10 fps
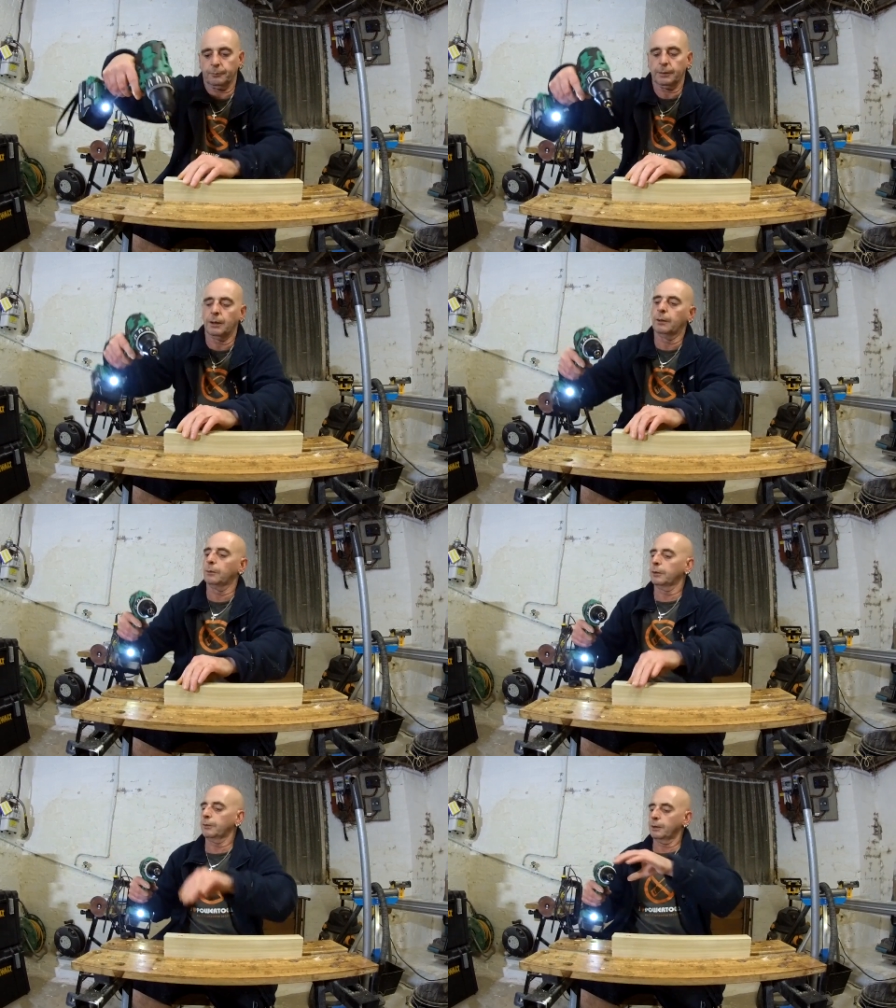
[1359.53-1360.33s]
Right,
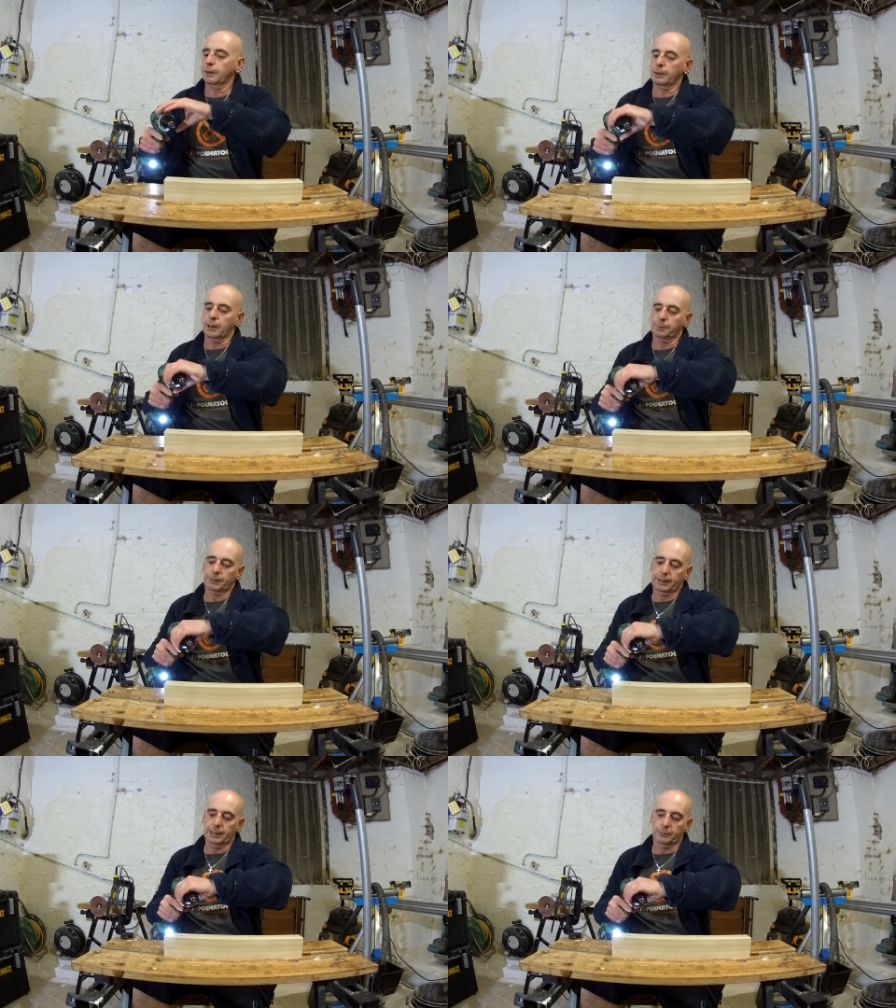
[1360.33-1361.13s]
we'll just turn that up
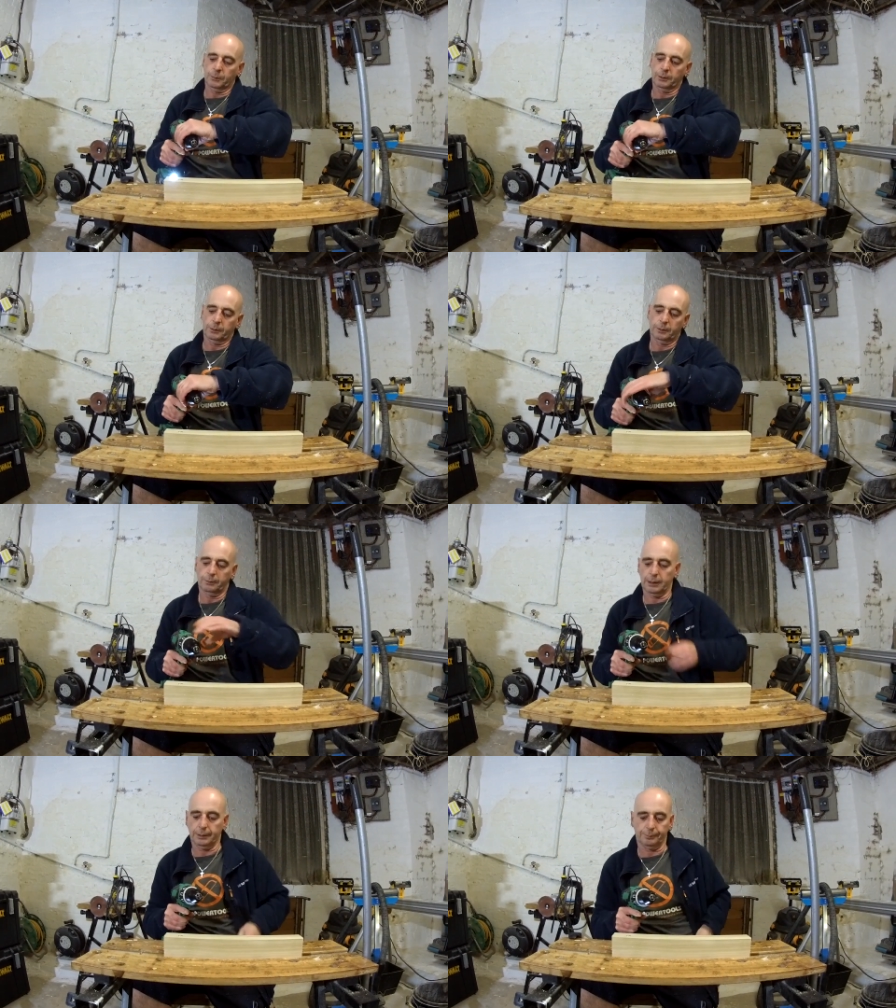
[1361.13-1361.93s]
again one.
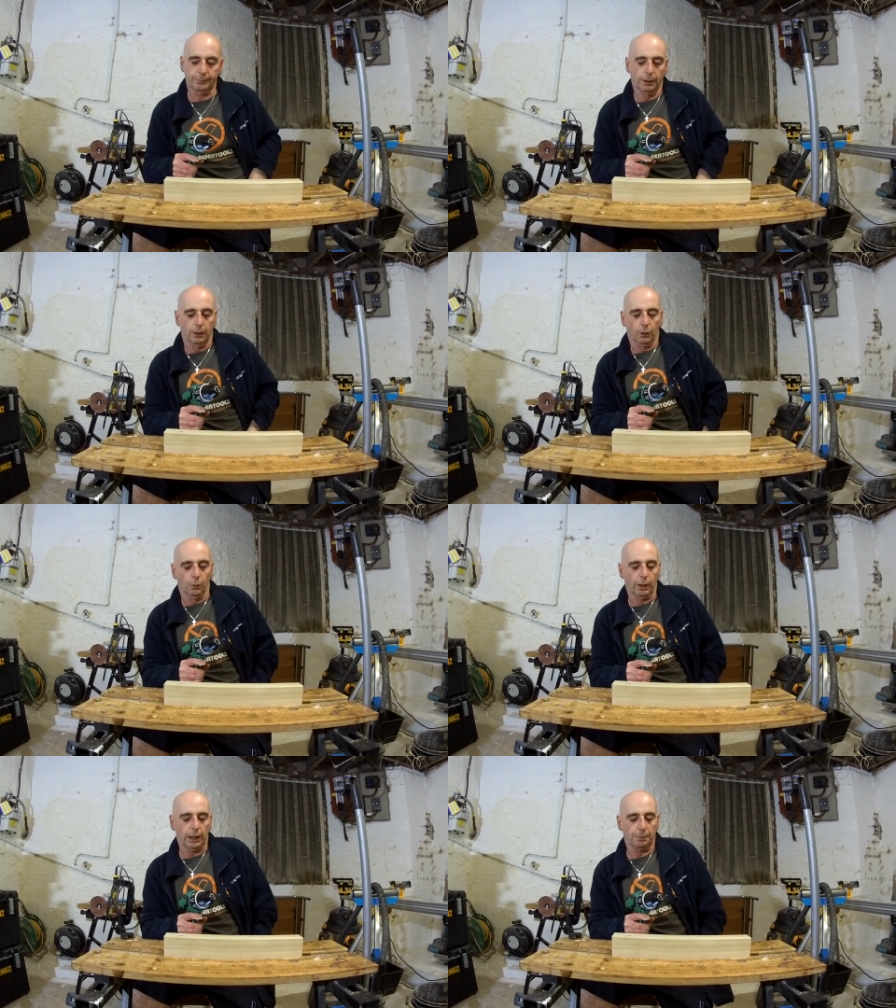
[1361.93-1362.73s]
Right.
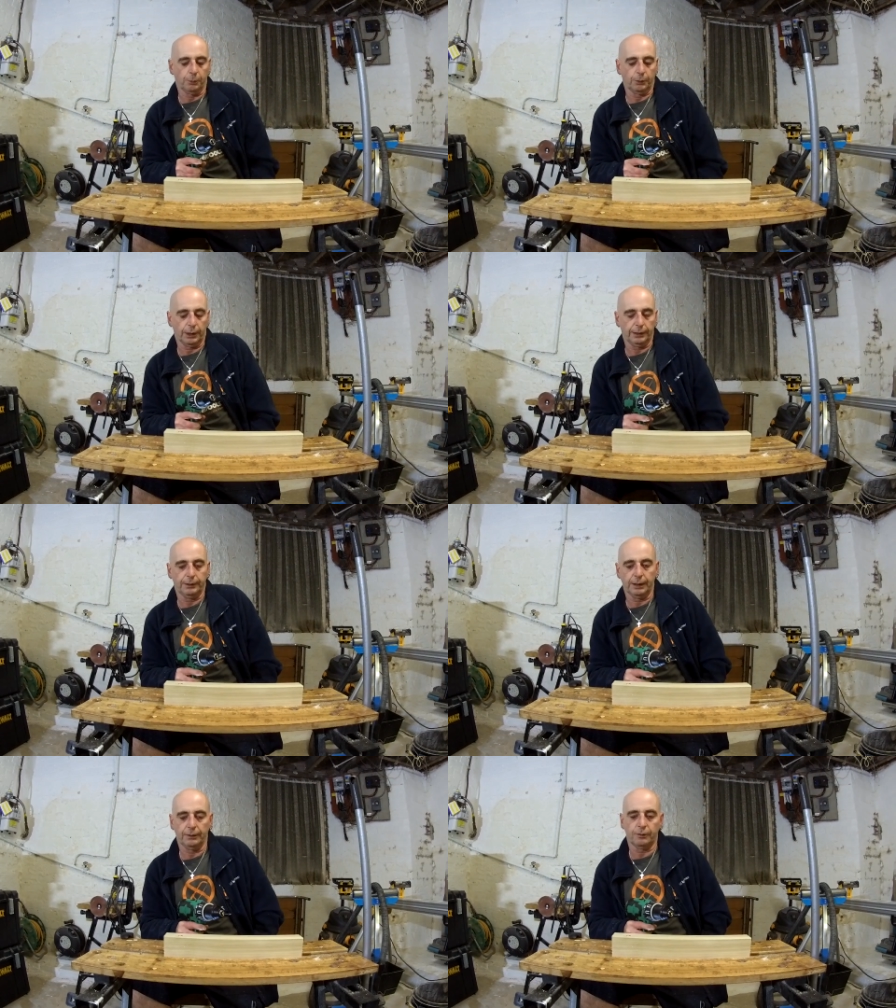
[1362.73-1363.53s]
We're up on
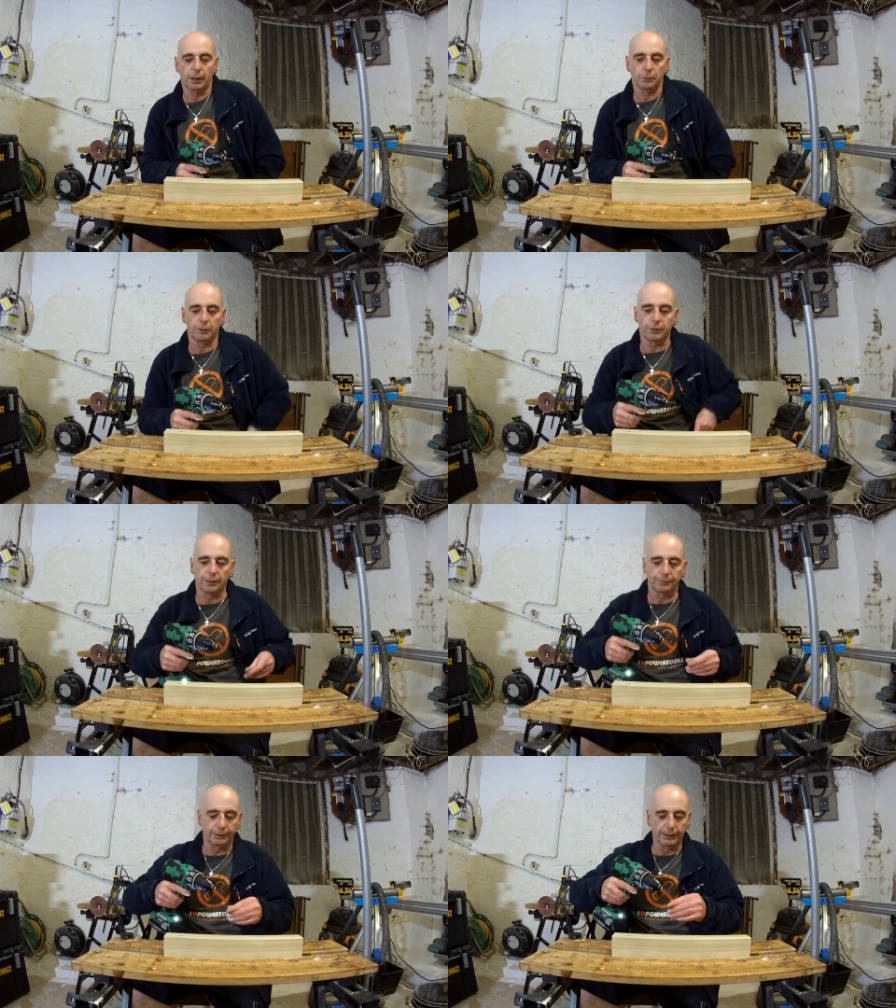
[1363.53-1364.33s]
19, it's now on
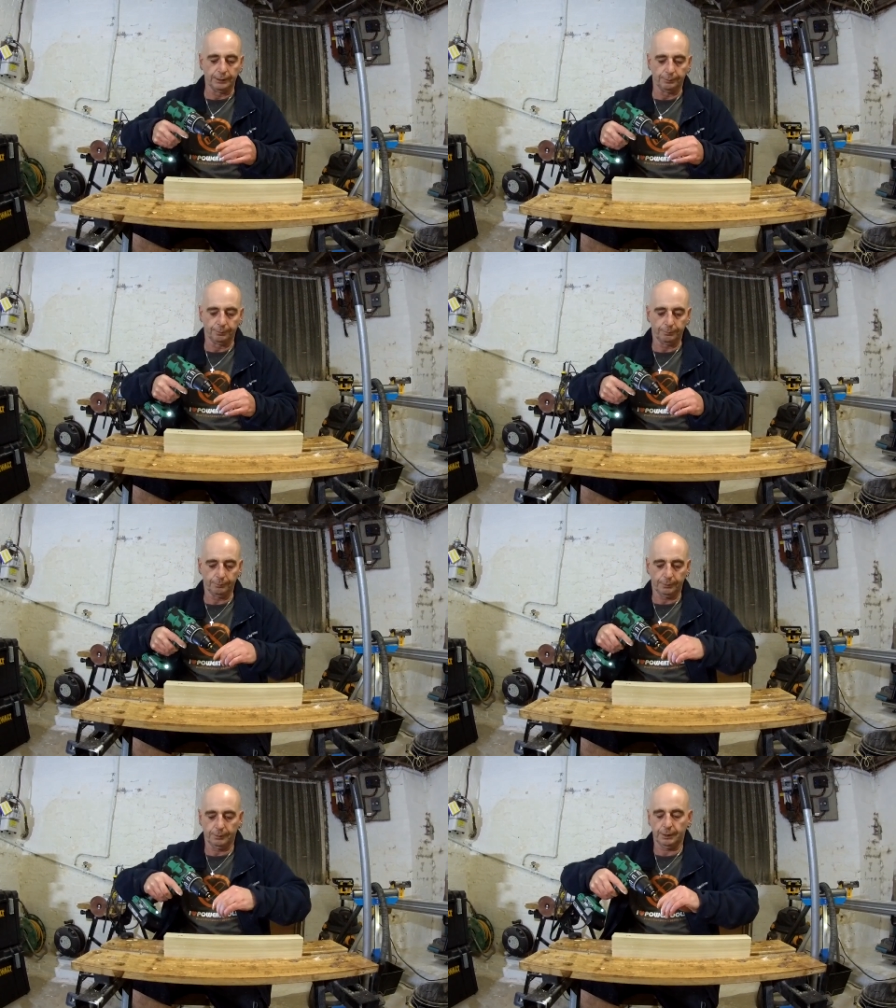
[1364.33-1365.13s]
17,
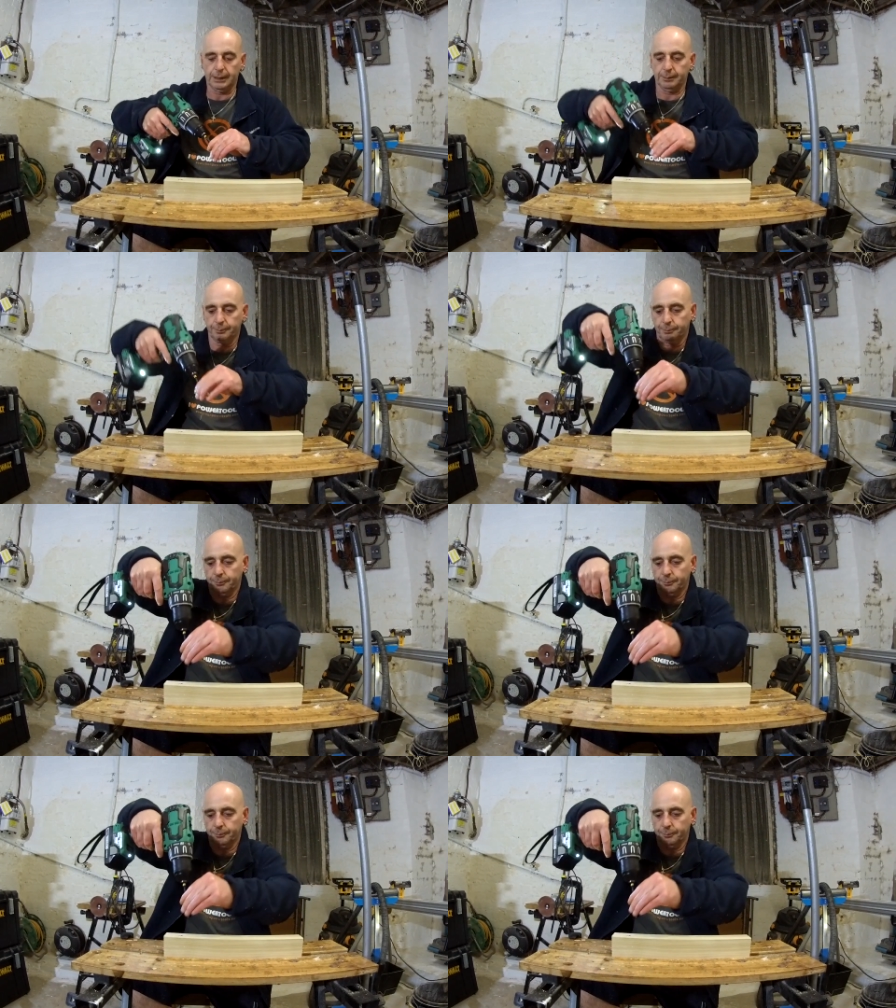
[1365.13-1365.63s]
right?